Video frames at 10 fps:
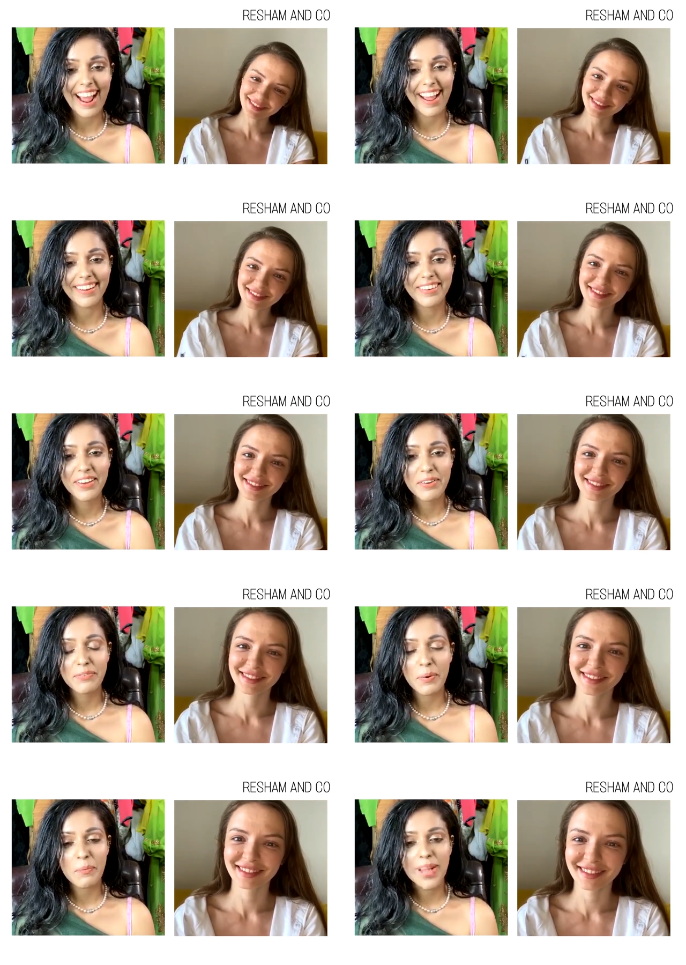Speaker 1: And
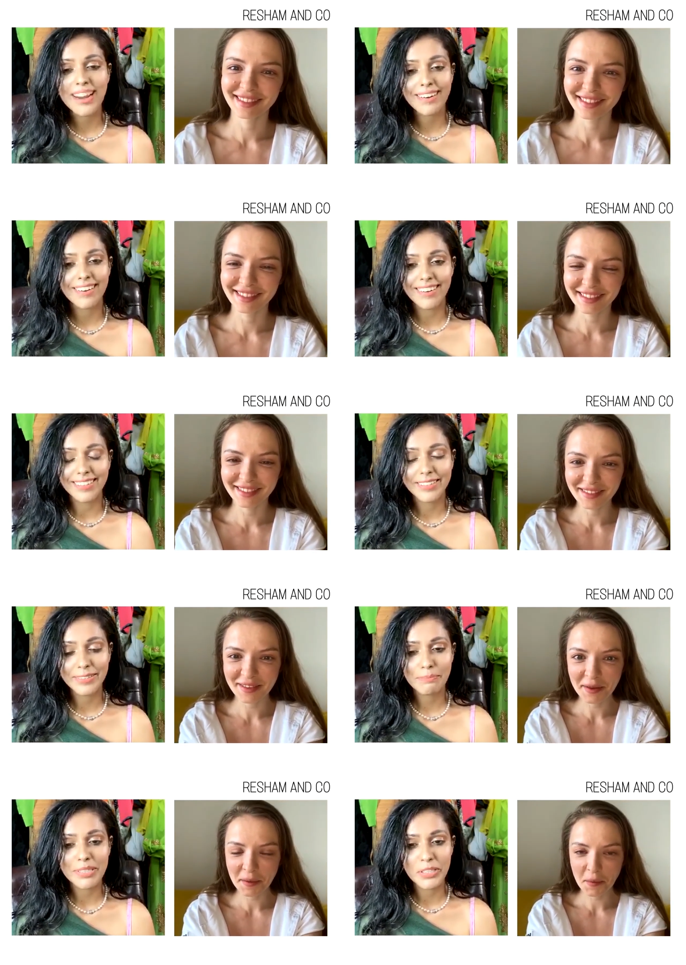from where uh, the
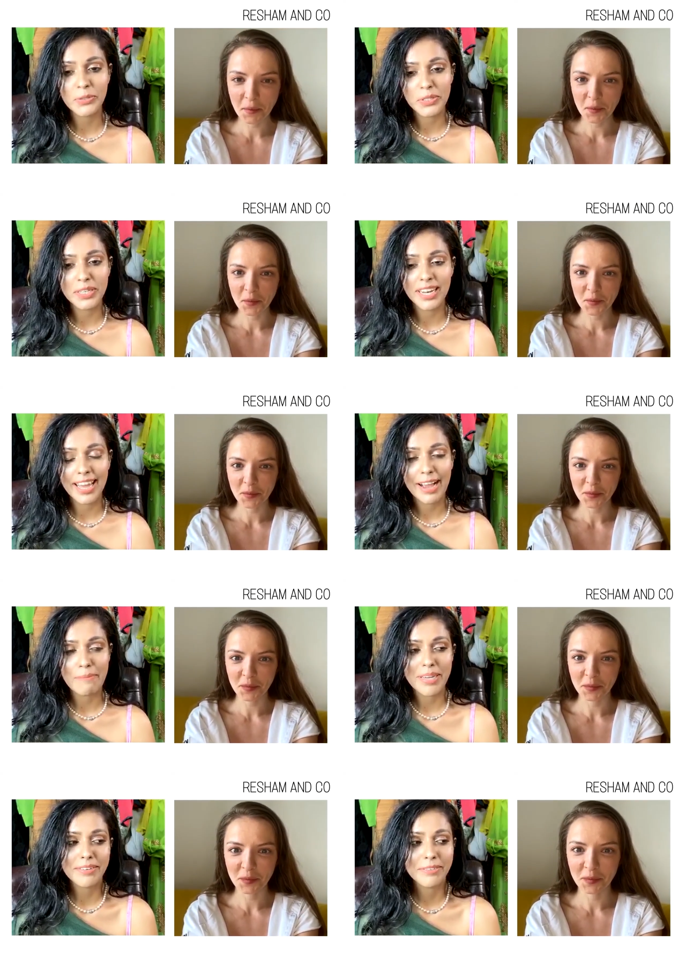spiritual, like, I
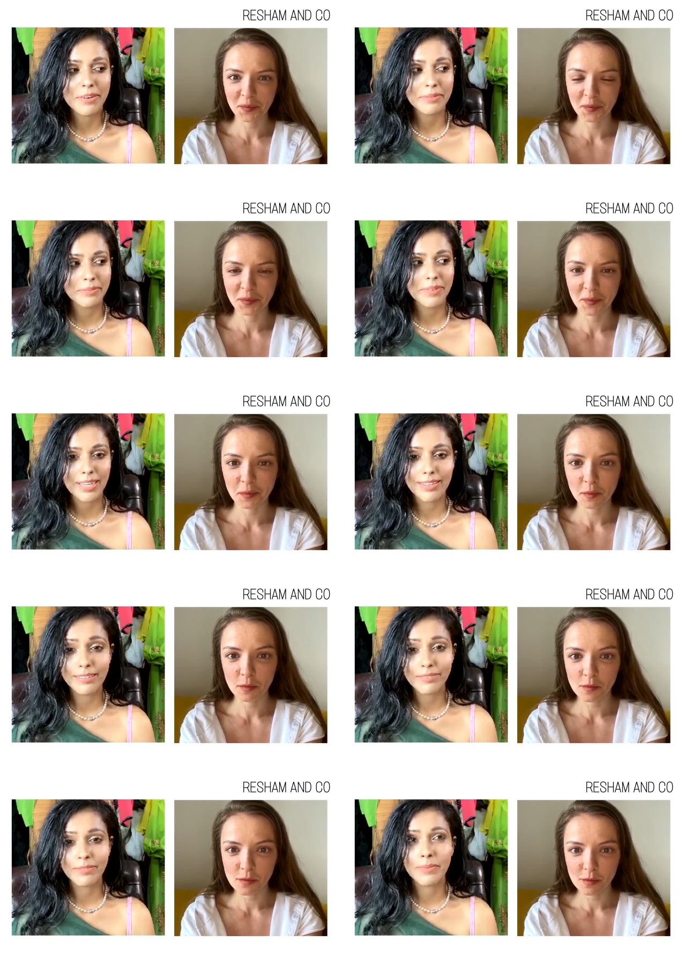mean, uh,
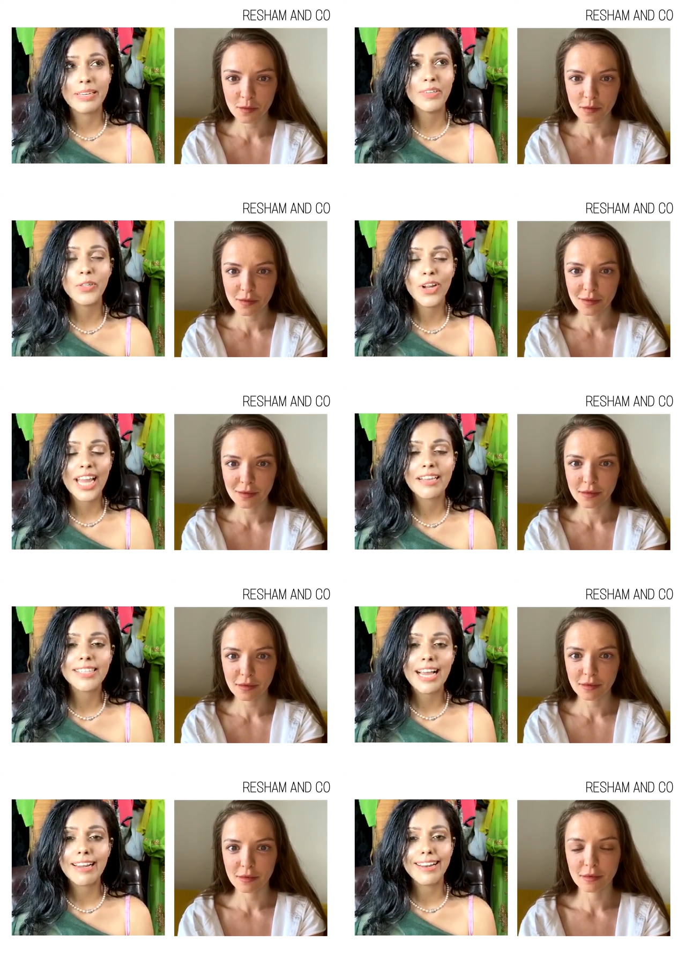even though like it's
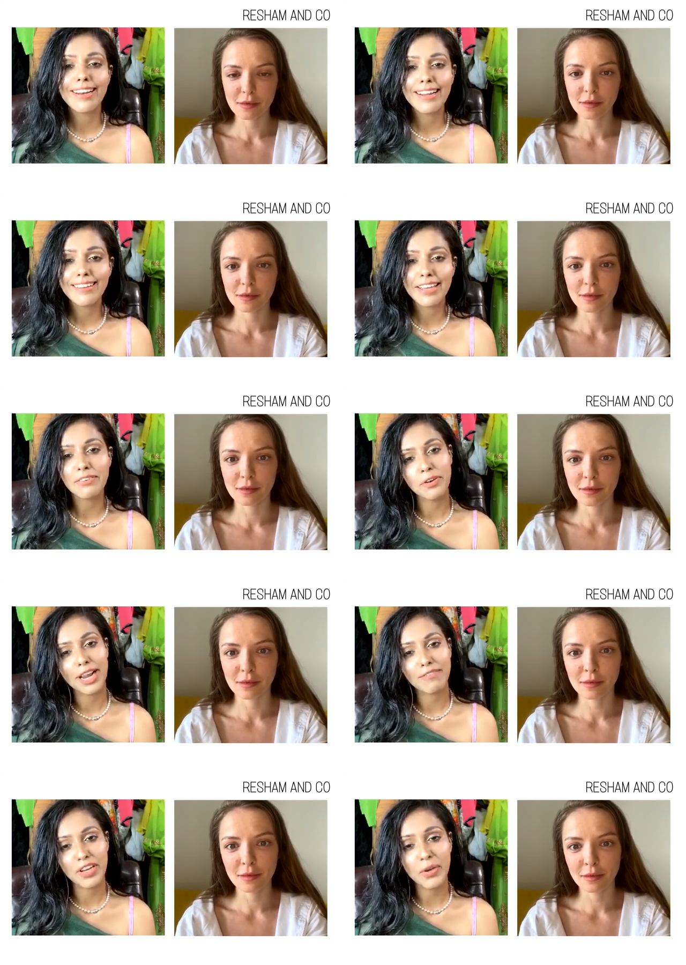an innate thing for
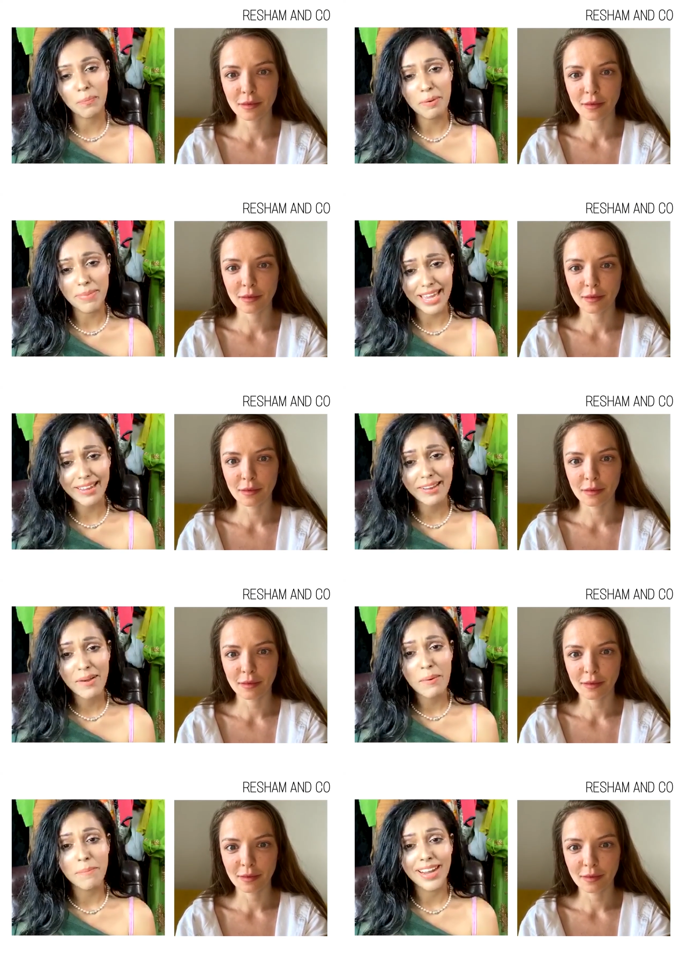every human being
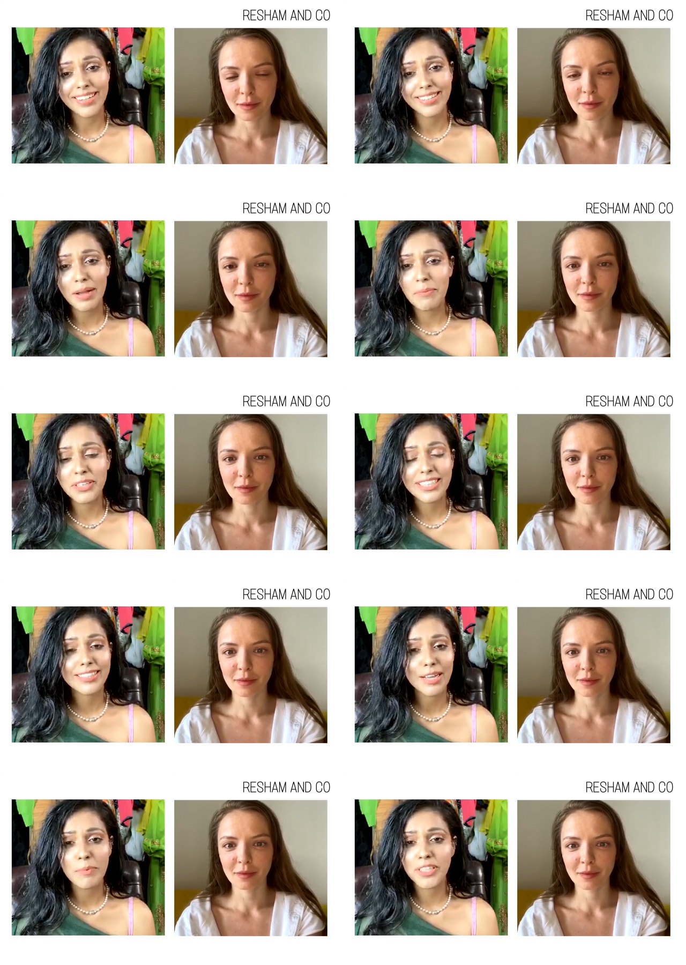but some of the
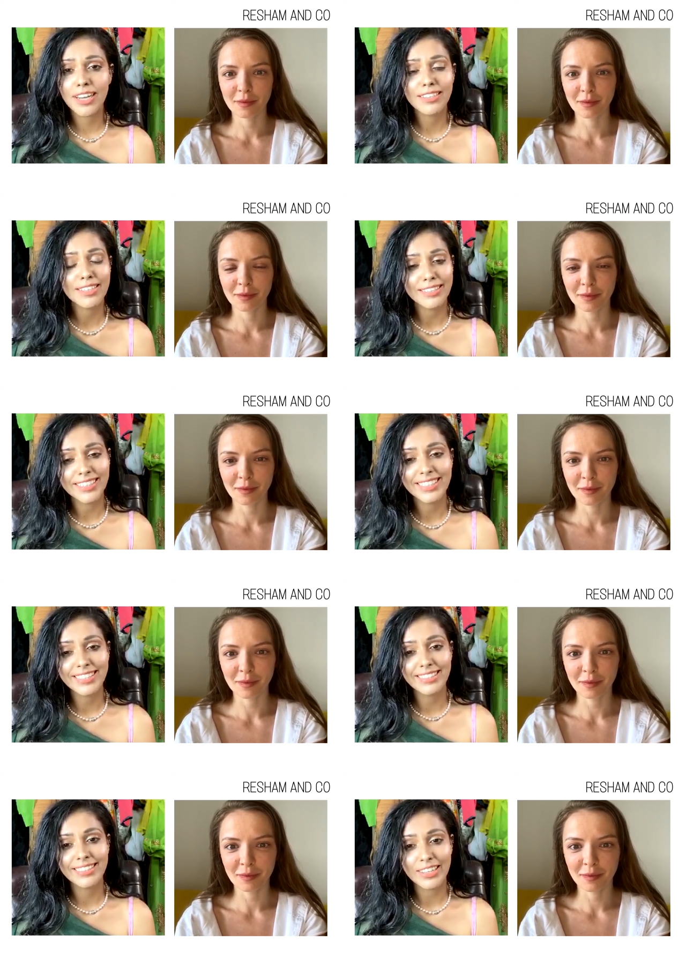some of the other
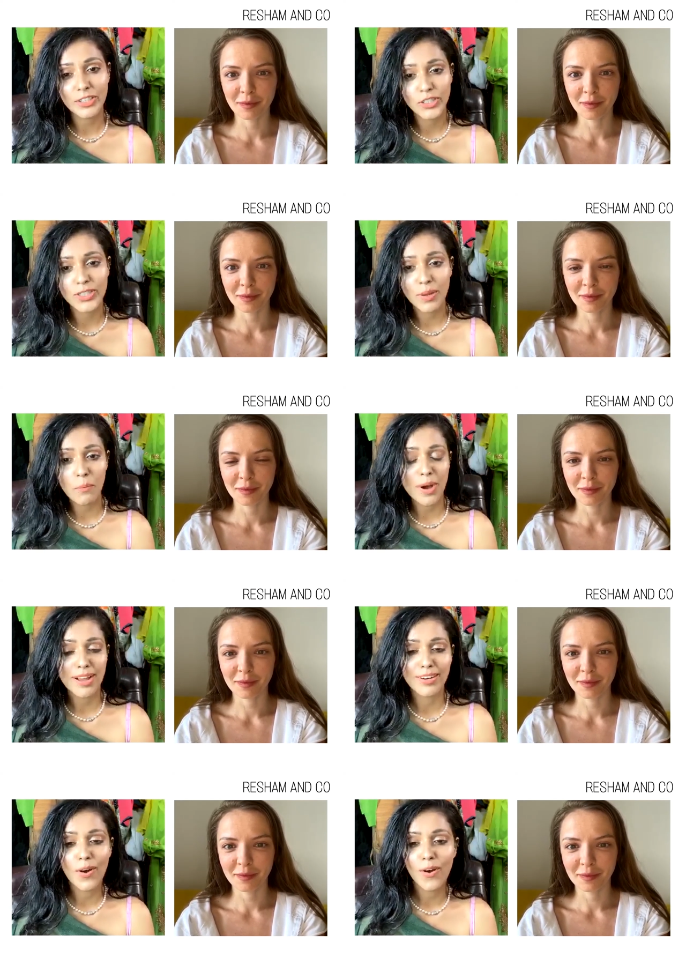incident touches
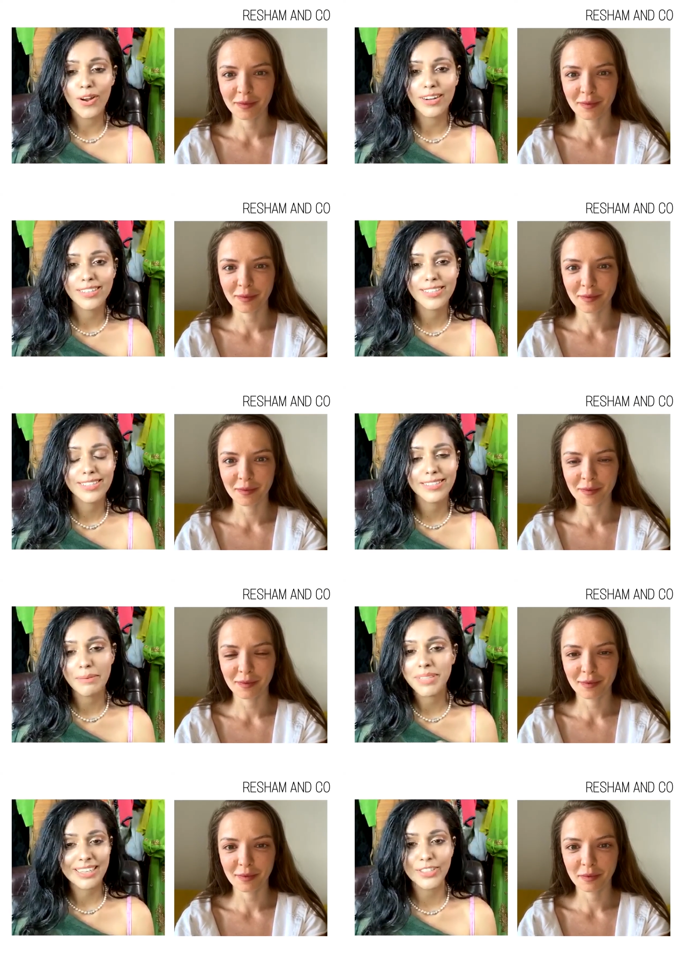someone or
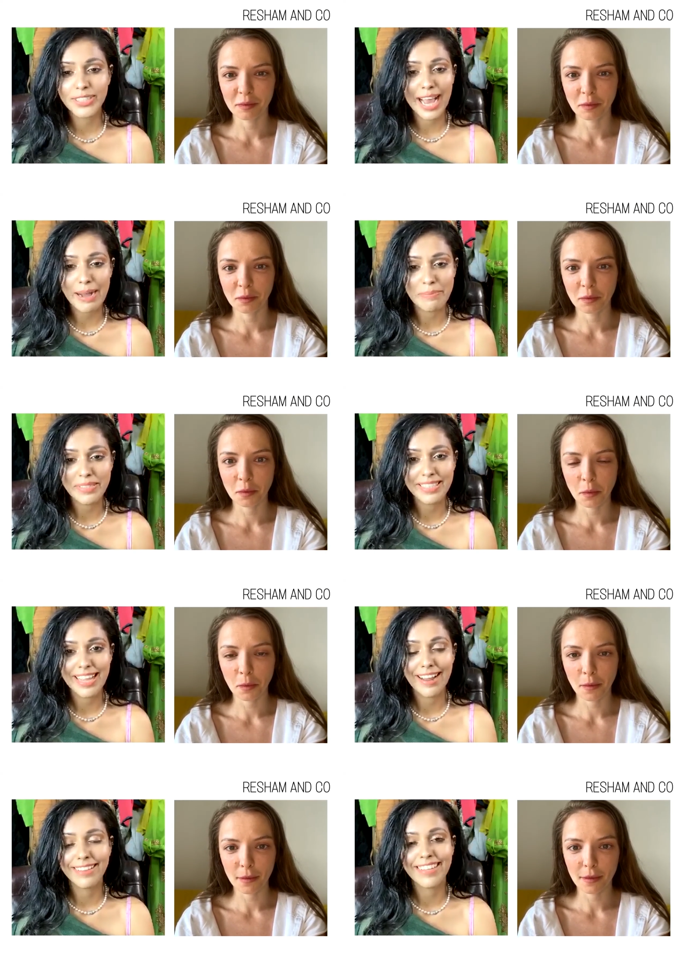something just happens
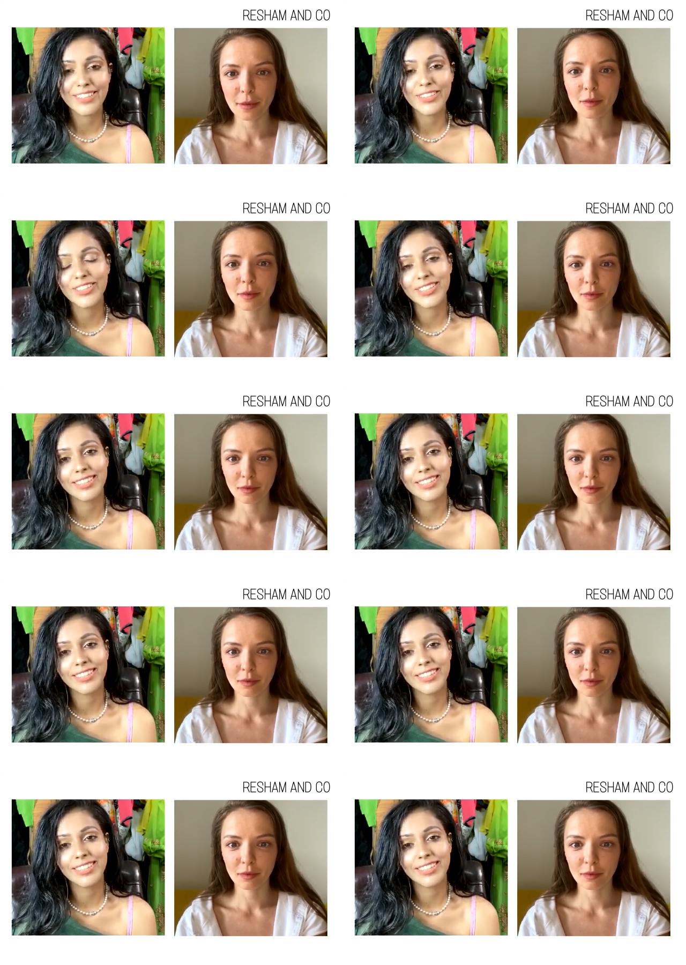that they just uh,